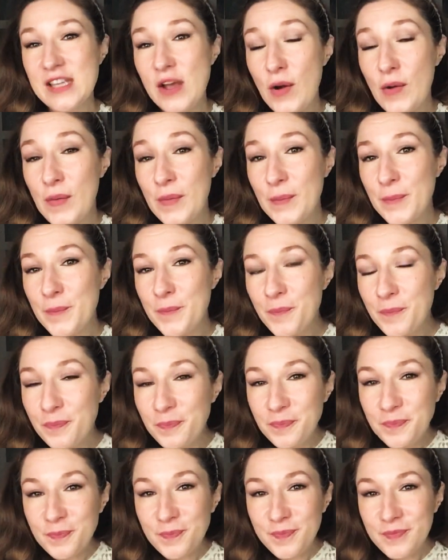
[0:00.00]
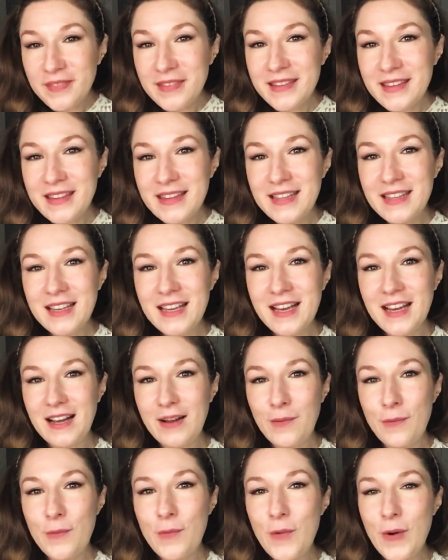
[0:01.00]
so
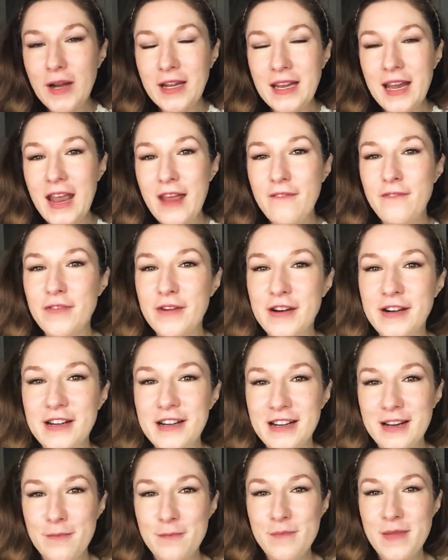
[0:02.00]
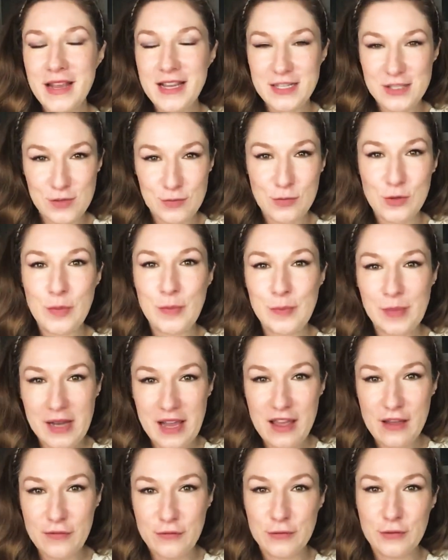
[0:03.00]
whatever makes you more
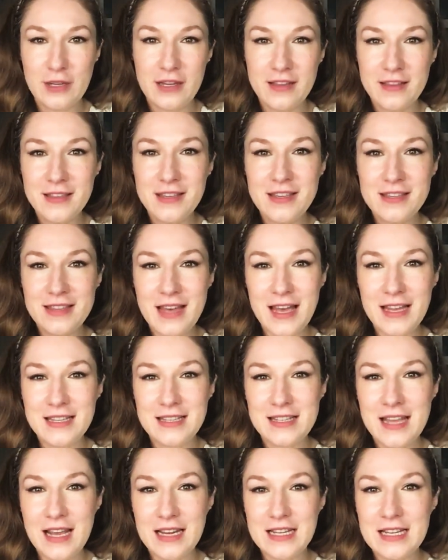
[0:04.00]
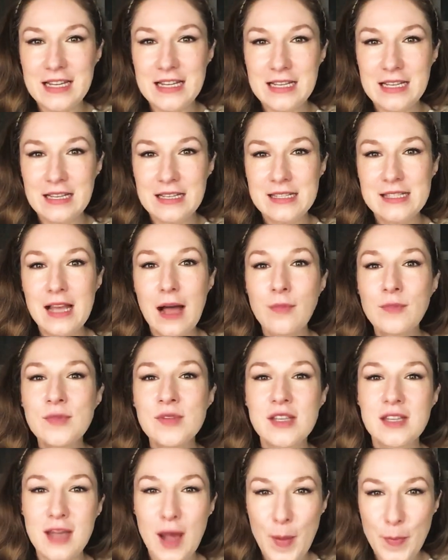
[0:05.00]
playful. I think that that
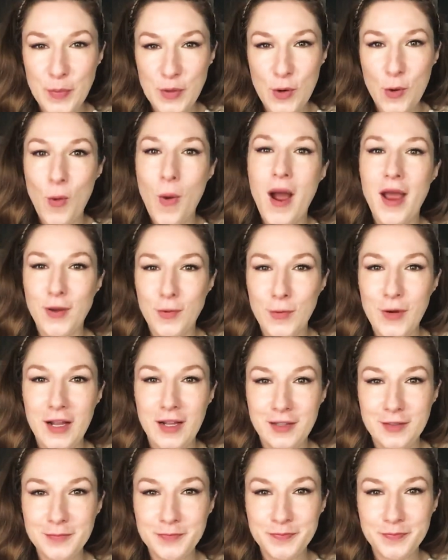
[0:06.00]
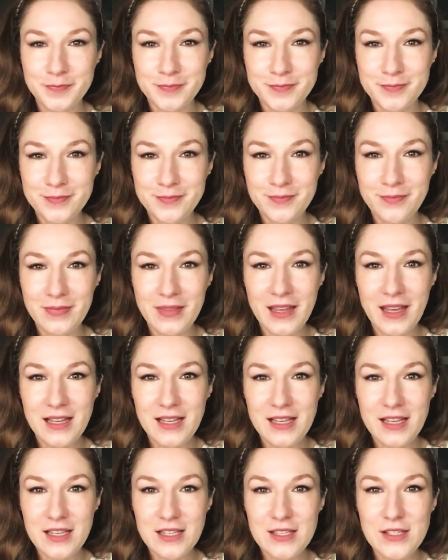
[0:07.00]
sums it up quite well.
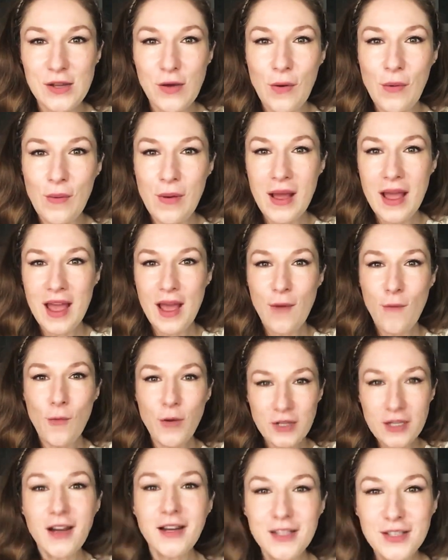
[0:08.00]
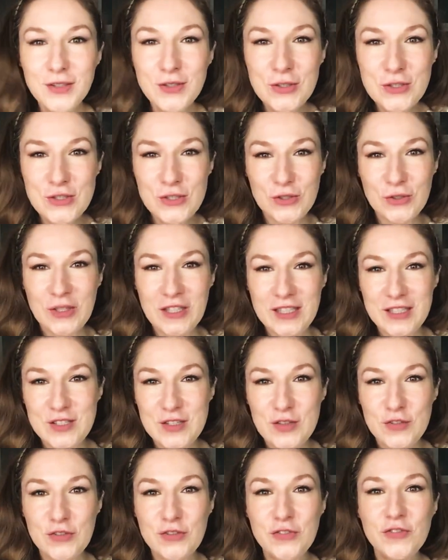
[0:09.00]
So, what are you doing
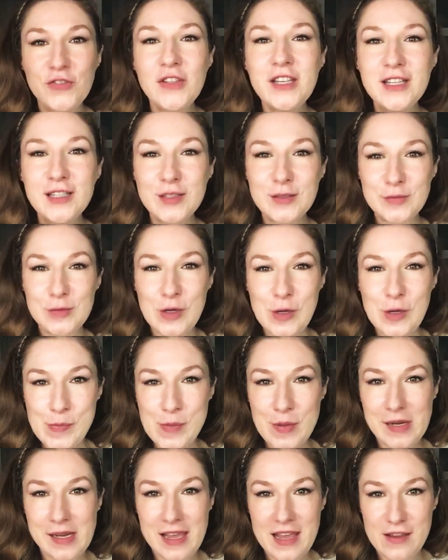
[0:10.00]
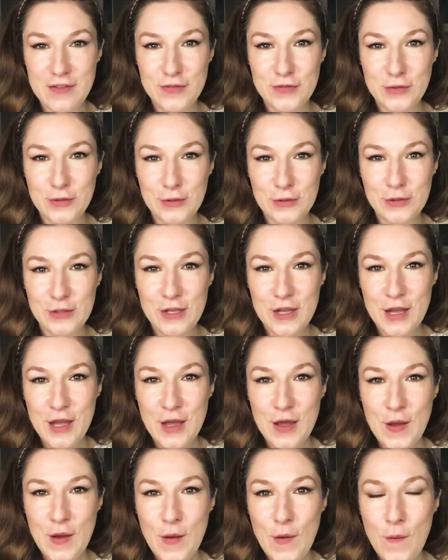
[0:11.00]
to feel playful?
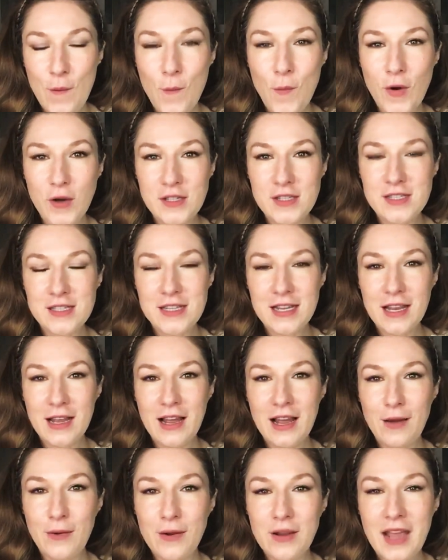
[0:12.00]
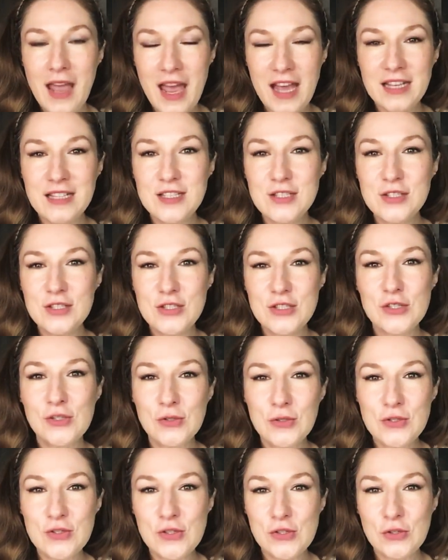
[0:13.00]
What can you
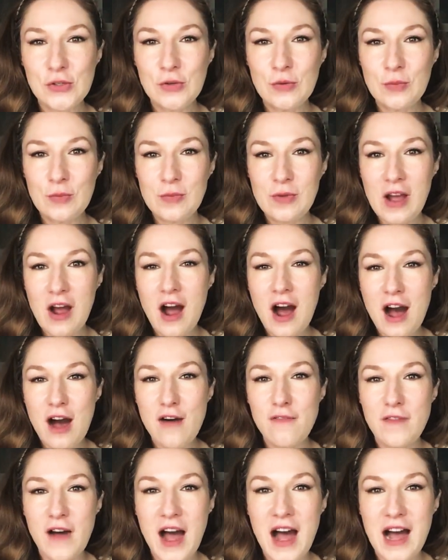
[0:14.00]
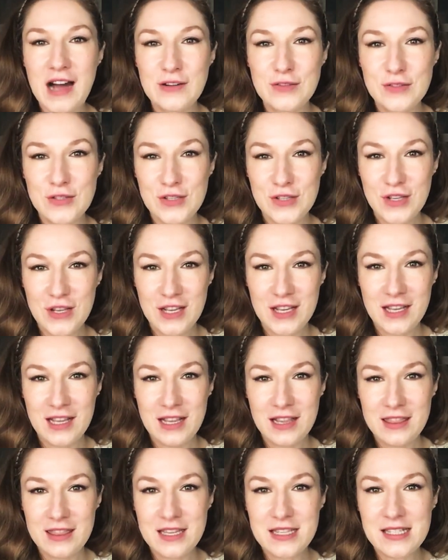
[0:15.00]
do to carve out
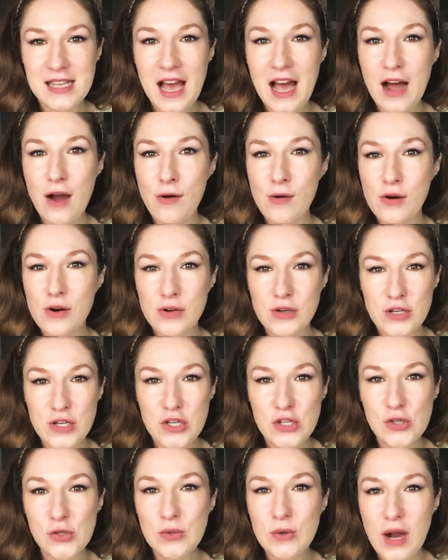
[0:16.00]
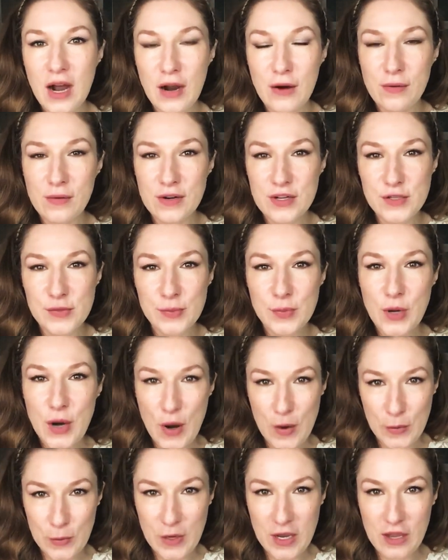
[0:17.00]
this hour or two hours
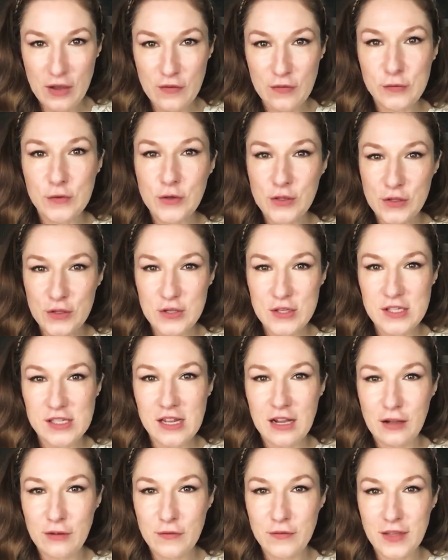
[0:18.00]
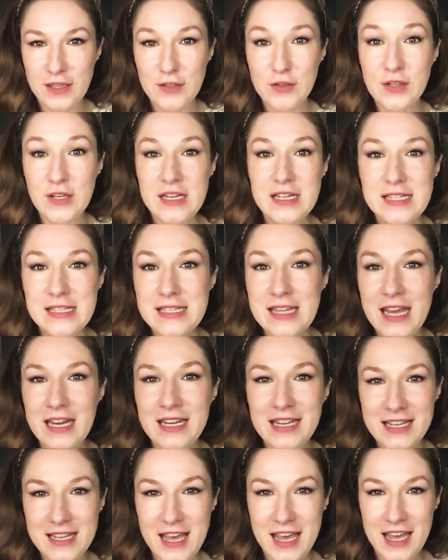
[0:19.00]
per week for yourself that you can
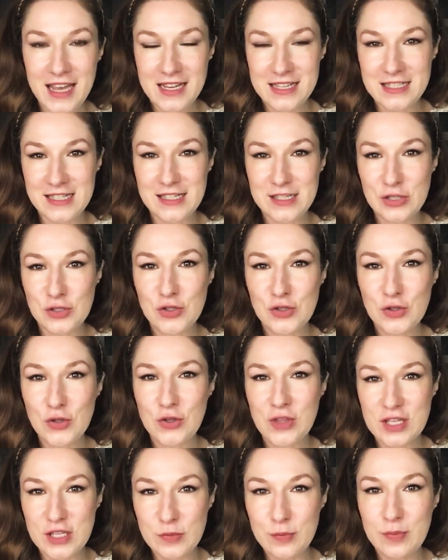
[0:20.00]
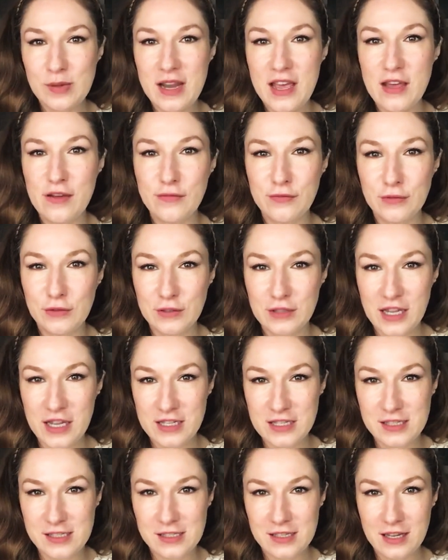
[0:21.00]
dedicate it to this
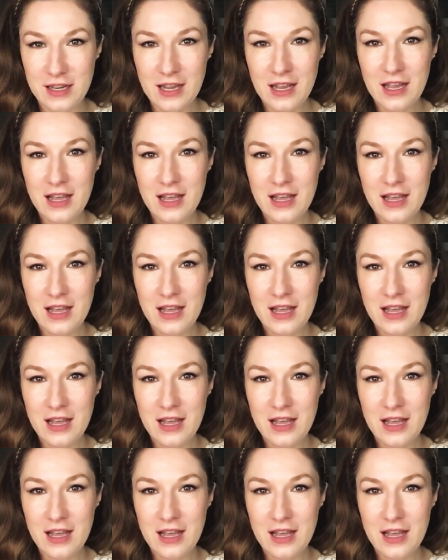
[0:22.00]
playfulness?